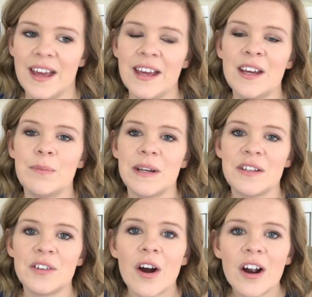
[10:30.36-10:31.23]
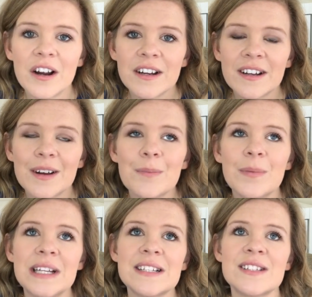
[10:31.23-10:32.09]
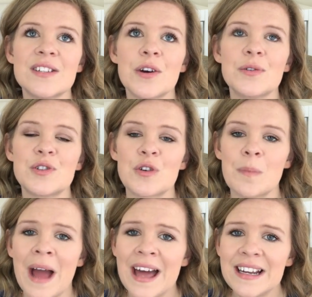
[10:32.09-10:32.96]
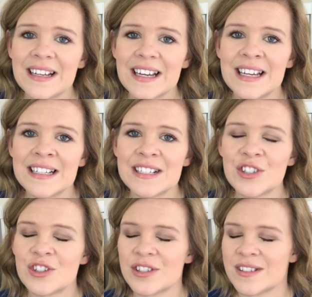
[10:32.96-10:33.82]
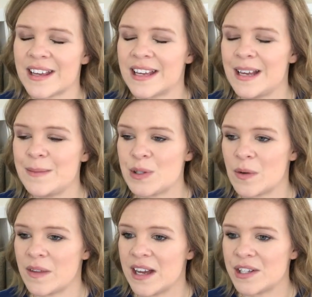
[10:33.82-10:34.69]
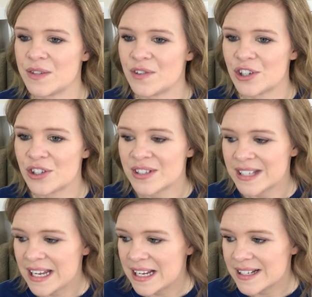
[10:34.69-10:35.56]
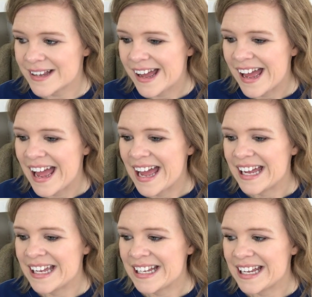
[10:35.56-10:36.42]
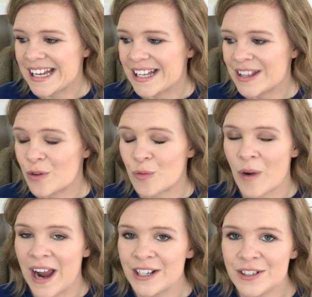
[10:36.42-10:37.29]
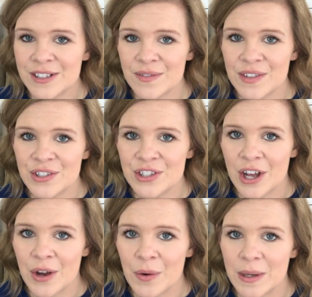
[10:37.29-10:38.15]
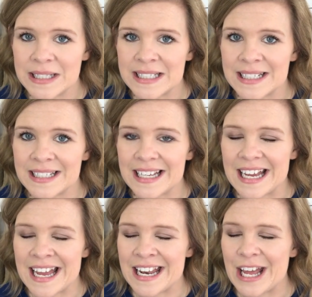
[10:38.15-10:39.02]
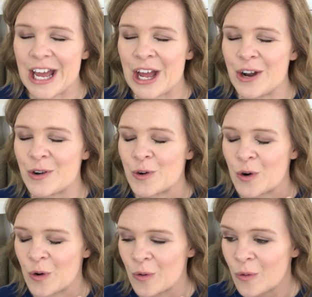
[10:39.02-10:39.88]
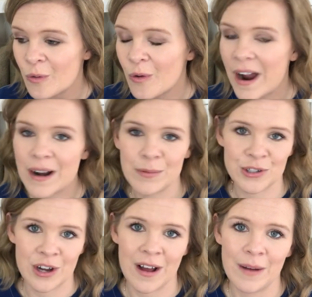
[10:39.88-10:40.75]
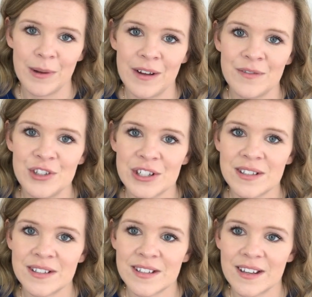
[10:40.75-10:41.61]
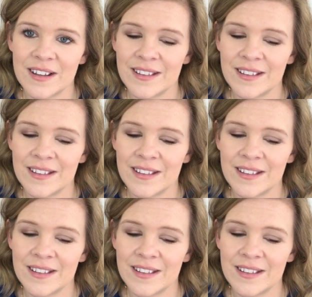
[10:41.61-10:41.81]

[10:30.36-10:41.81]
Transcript: It can be dark, but it's so dramatic. It is just like keeps you on the edge of your seat. It the writers of the show did an incredible job of just